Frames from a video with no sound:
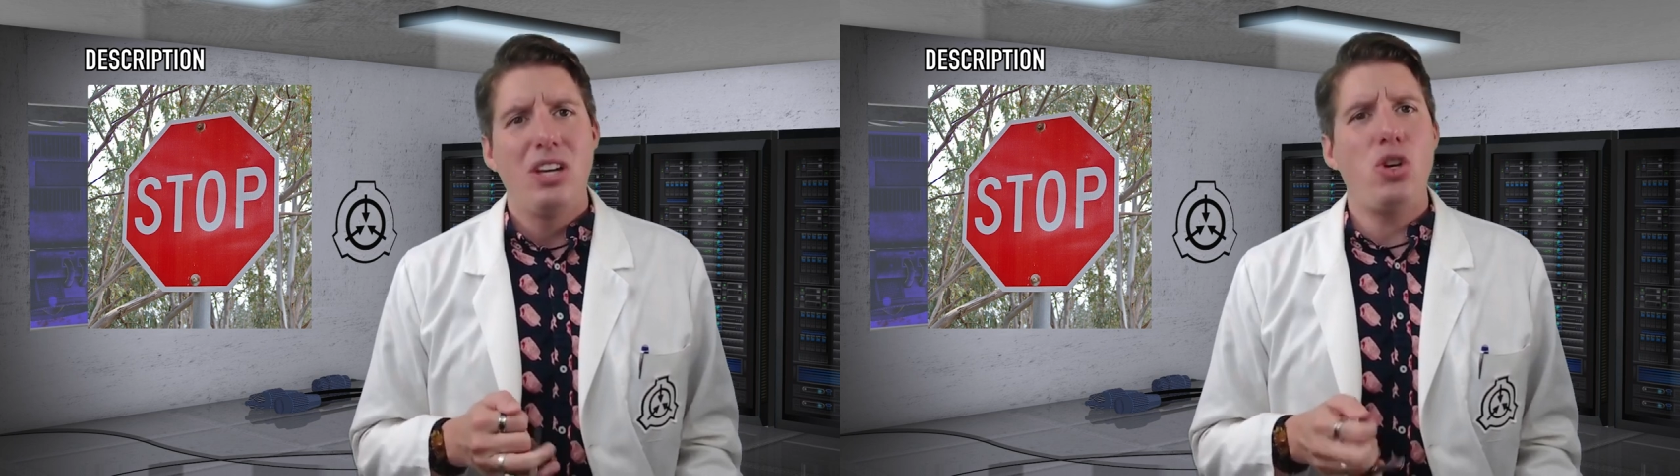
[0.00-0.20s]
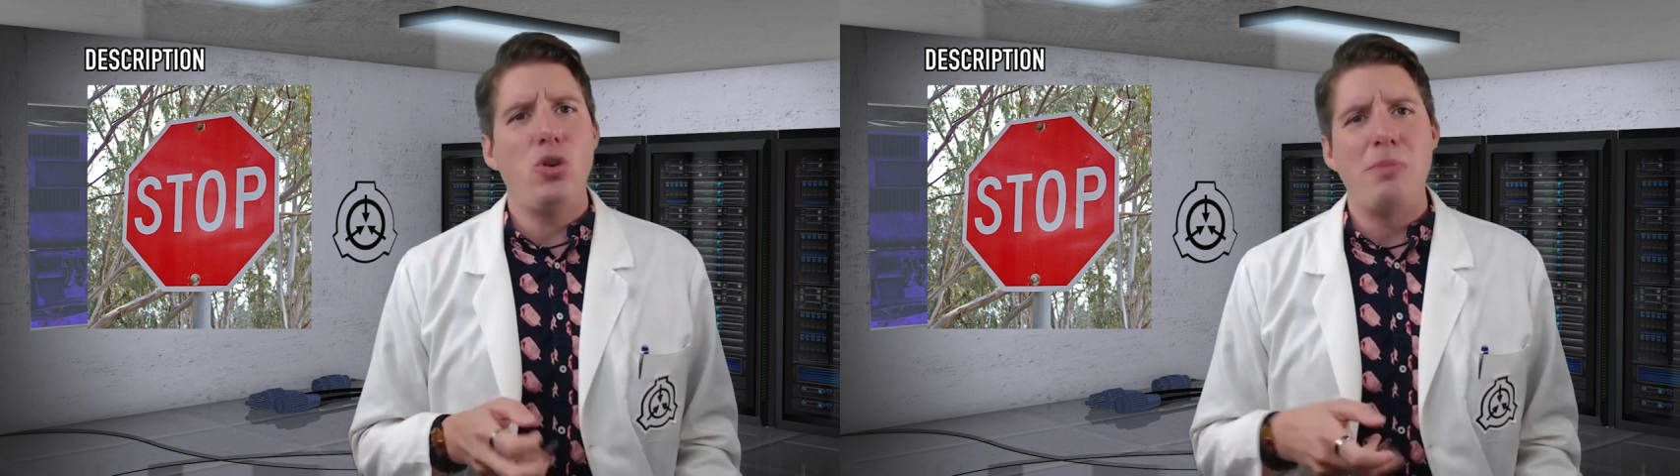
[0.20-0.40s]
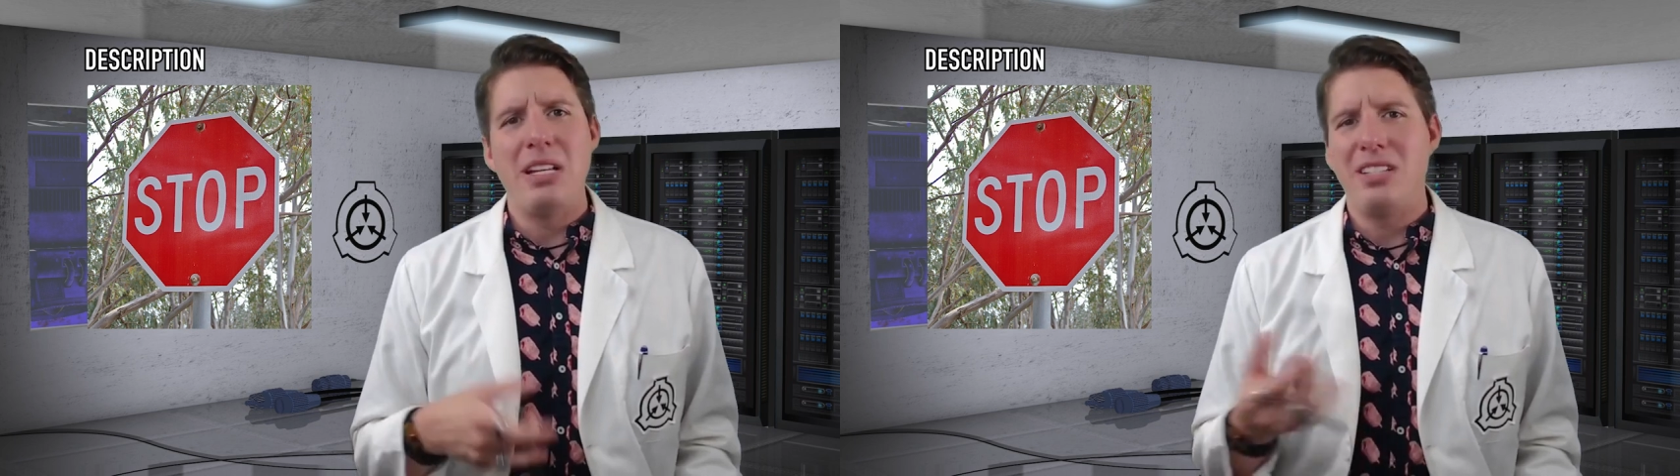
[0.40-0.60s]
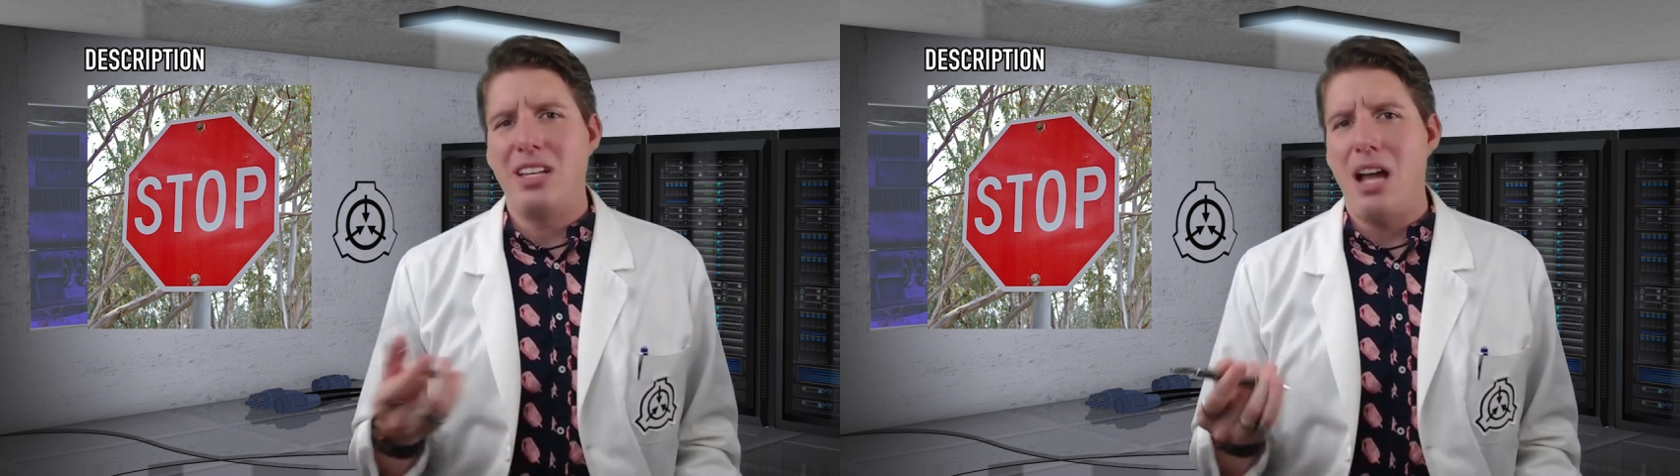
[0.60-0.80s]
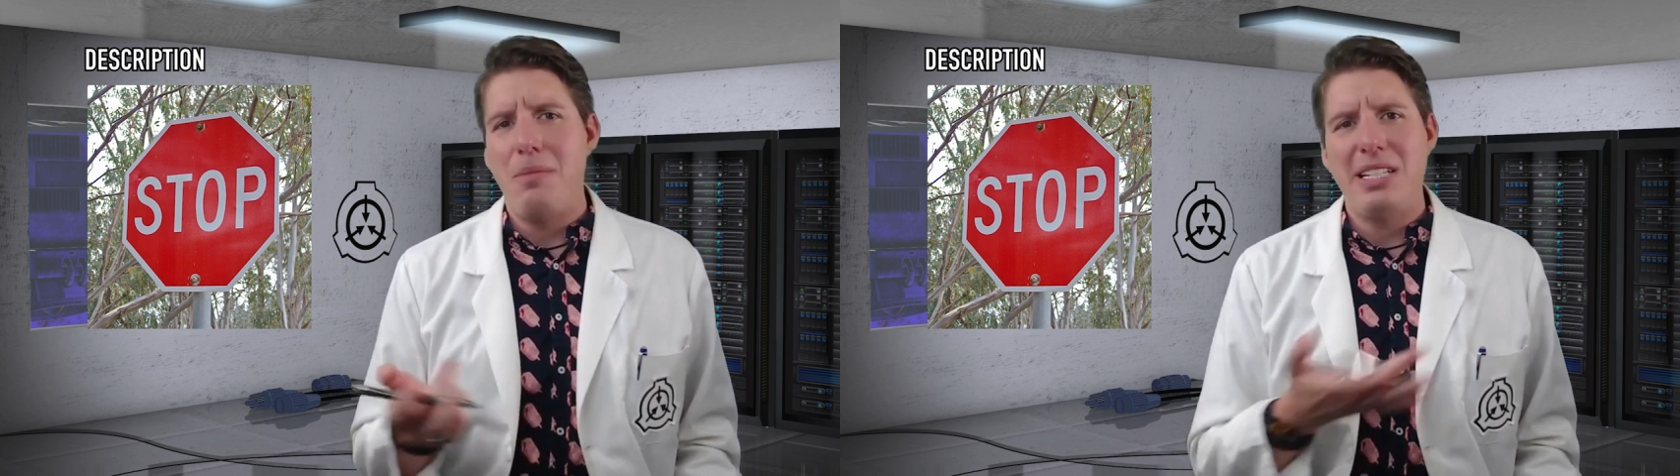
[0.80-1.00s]
humans,
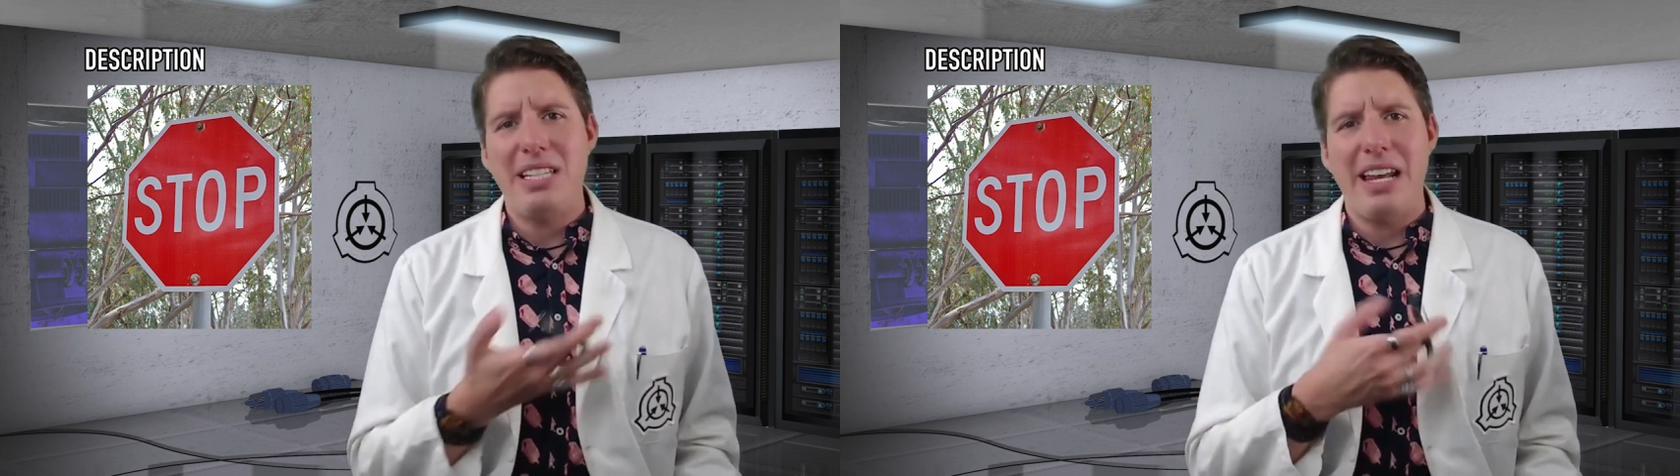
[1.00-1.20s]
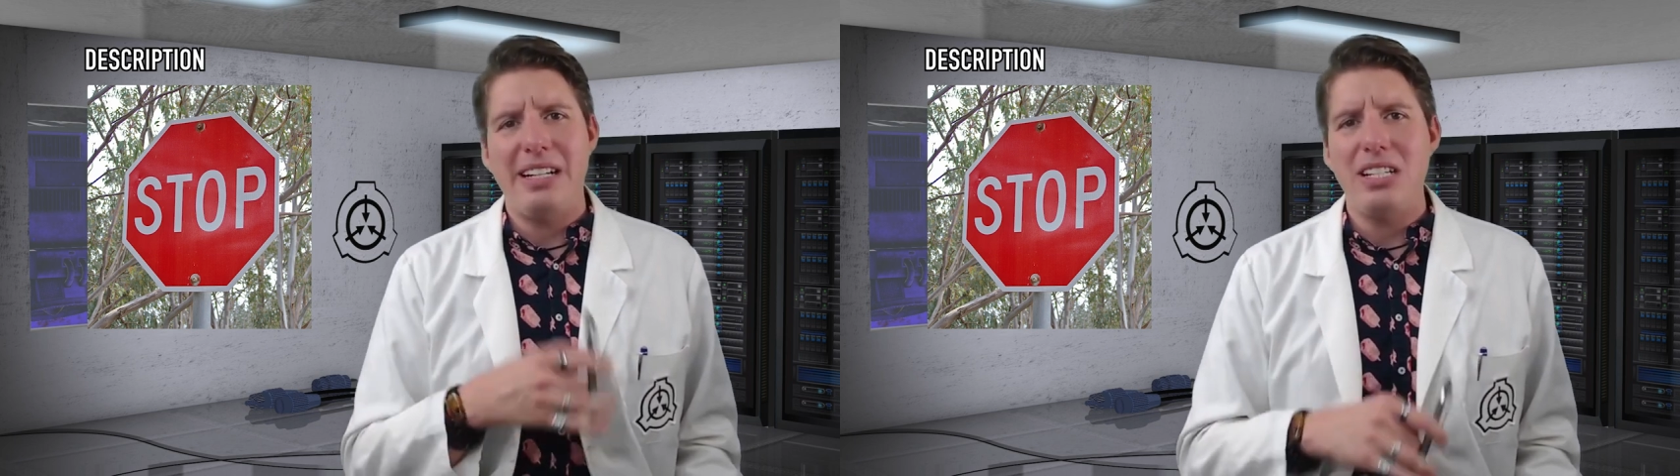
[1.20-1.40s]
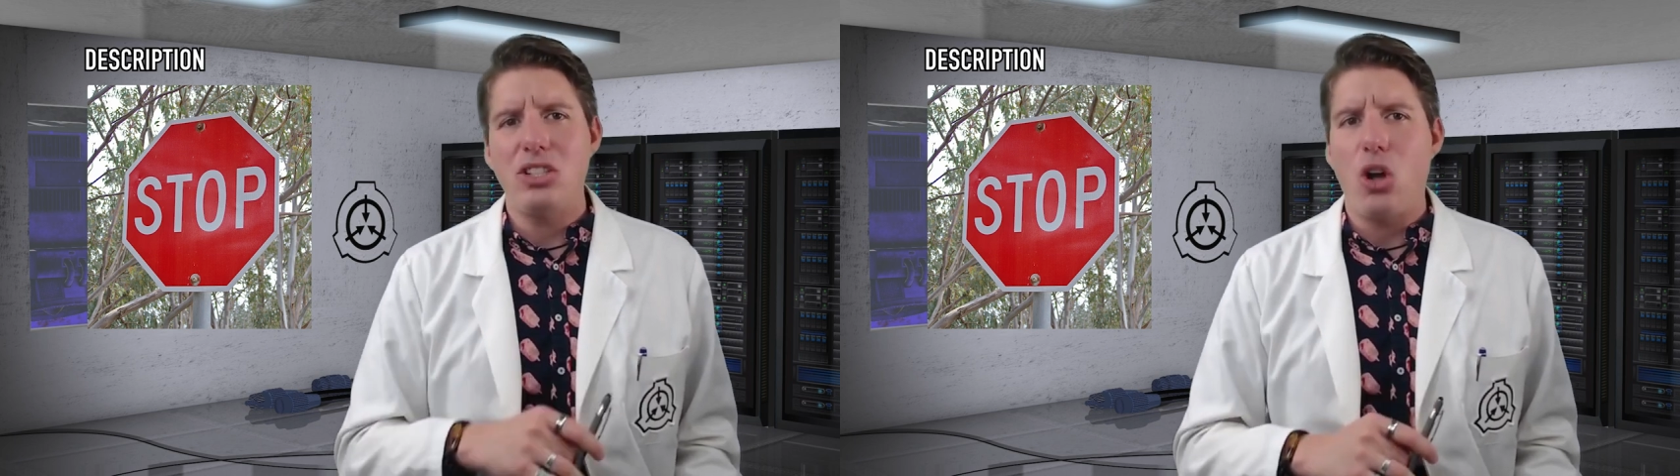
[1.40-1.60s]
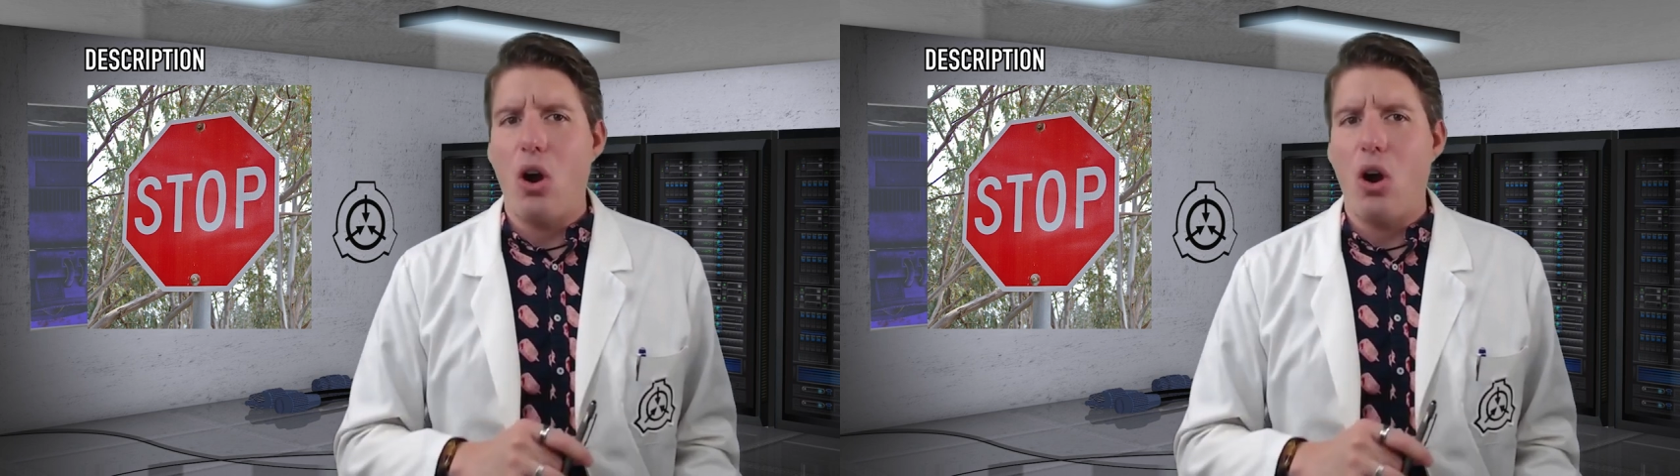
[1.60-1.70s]
anomalous entities,